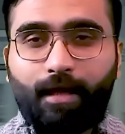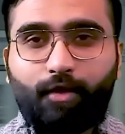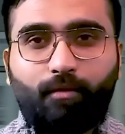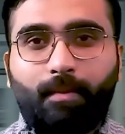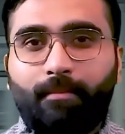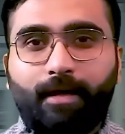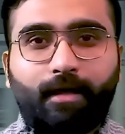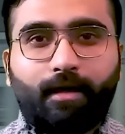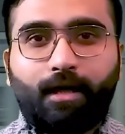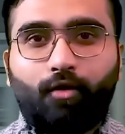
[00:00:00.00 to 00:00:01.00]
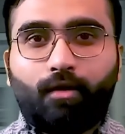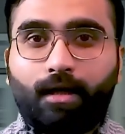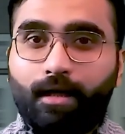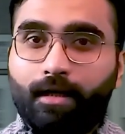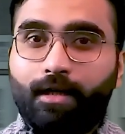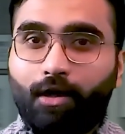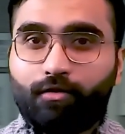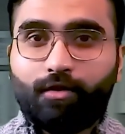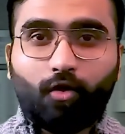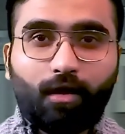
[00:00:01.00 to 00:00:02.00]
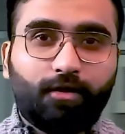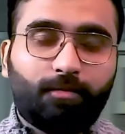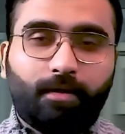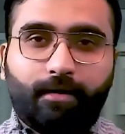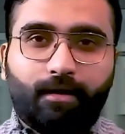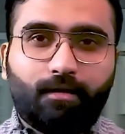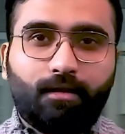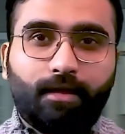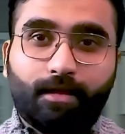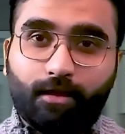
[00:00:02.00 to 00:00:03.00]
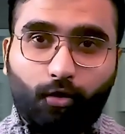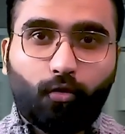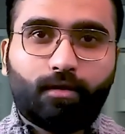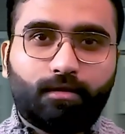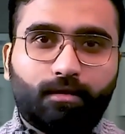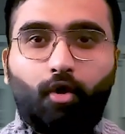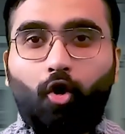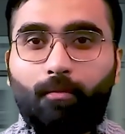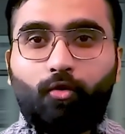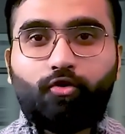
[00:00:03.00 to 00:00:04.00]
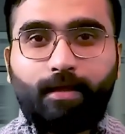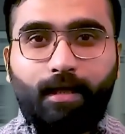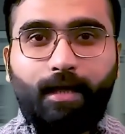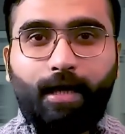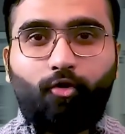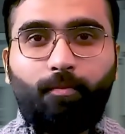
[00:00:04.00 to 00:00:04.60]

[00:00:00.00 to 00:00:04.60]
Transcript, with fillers: and you will be making around $100,000 per year in the US, almost 10 lakh